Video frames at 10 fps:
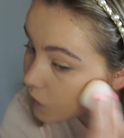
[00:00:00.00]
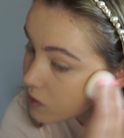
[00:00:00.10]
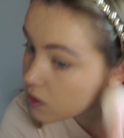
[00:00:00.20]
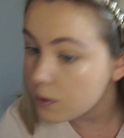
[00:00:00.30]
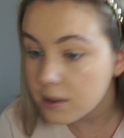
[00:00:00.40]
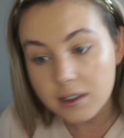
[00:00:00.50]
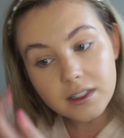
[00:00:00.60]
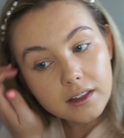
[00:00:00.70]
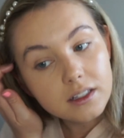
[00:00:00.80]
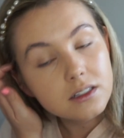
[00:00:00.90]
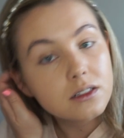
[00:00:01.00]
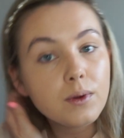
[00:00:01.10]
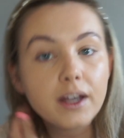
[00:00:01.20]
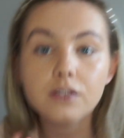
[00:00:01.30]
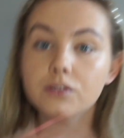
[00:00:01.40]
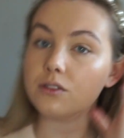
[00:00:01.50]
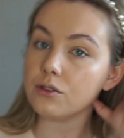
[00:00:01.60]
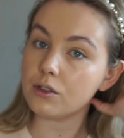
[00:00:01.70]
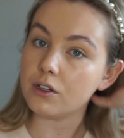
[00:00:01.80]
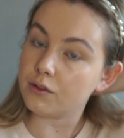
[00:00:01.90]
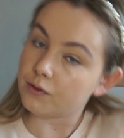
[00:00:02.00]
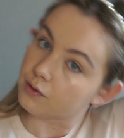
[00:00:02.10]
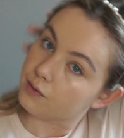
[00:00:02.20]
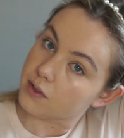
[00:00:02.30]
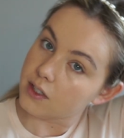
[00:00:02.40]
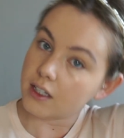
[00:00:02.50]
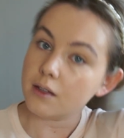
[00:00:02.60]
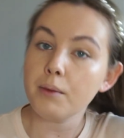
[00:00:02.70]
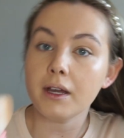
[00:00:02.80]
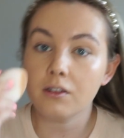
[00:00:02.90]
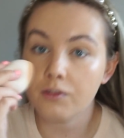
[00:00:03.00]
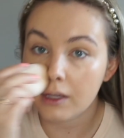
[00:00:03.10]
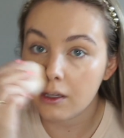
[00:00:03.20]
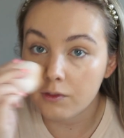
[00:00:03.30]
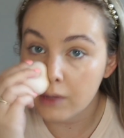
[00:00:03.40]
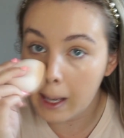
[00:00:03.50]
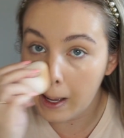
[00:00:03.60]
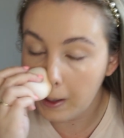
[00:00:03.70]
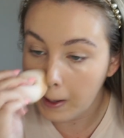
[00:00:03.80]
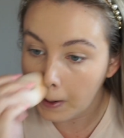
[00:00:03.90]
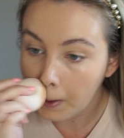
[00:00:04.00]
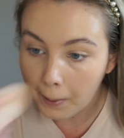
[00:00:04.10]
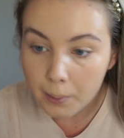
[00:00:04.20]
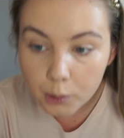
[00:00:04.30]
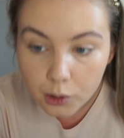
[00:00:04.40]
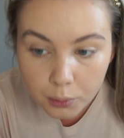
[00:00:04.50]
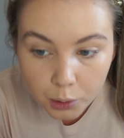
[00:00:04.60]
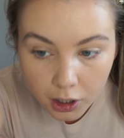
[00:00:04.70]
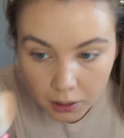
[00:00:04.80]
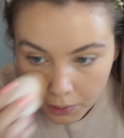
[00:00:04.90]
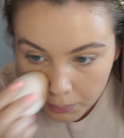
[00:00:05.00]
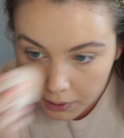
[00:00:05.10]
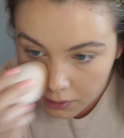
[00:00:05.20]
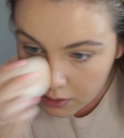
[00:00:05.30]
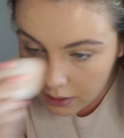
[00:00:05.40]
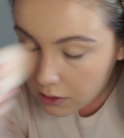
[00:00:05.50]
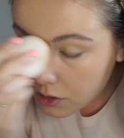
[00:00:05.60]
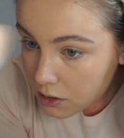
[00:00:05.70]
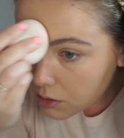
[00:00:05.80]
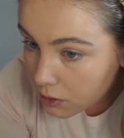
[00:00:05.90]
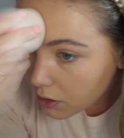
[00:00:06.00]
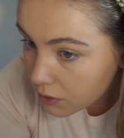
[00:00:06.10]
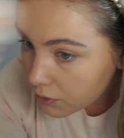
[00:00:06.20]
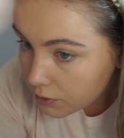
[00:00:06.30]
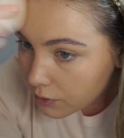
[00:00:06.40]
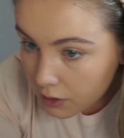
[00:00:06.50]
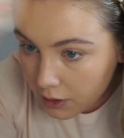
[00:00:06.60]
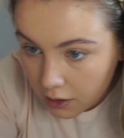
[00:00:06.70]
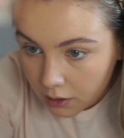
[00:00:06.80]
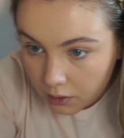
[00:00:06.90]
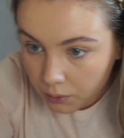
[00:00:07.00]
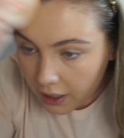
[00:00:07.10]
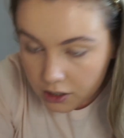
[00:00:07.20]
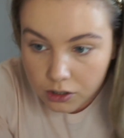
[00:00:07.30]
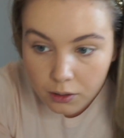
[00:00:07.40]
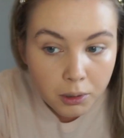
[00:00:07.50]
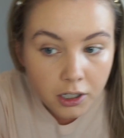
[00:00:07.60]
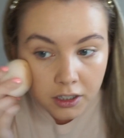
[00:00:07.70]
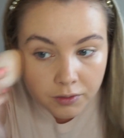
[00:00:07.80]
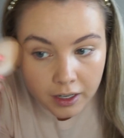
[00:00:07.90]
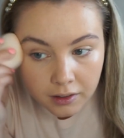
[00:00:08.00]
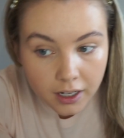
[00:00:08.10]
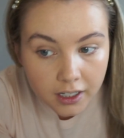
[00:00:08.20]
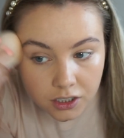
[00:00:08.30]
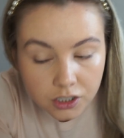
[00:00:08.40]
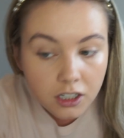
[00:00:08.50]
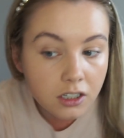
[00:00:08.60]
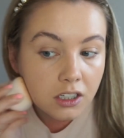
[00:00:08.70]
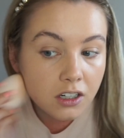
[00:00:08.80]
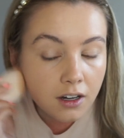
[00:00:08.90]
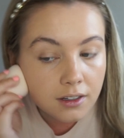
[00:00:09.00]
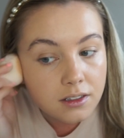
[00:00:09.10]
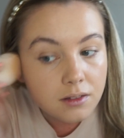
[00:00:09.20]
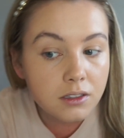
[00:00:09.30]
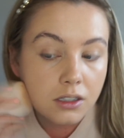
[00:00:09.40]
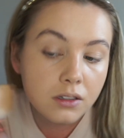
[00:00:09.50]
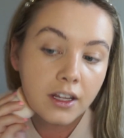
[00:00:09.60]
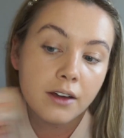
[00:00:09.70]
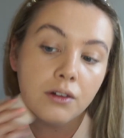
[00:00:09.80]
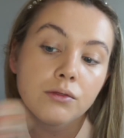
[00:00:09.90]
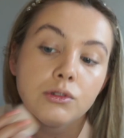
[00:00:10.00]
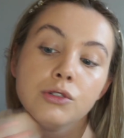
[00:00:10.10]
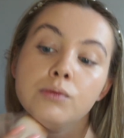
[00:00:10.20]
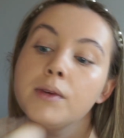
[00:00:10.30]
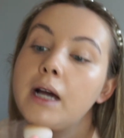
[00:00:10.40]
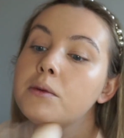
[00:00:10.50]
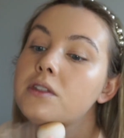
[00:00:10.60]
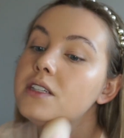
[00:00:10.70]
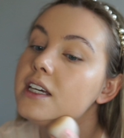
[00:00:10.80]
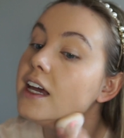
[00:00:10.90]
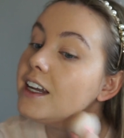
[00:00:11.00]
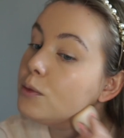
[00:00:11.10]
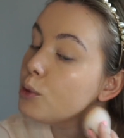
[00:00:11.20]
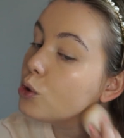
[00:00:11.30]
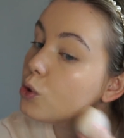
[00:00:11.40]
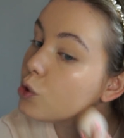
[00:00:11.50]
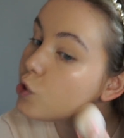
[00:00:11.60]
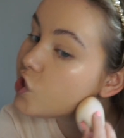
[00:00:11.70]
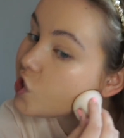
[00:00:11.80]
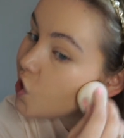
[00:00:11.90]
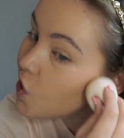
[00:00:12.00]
So as I said, this is where you'll sort of see the benefit of that pore primer, because it just sort of, as you're applying your foundation, you now shouldn't be able to see any pores.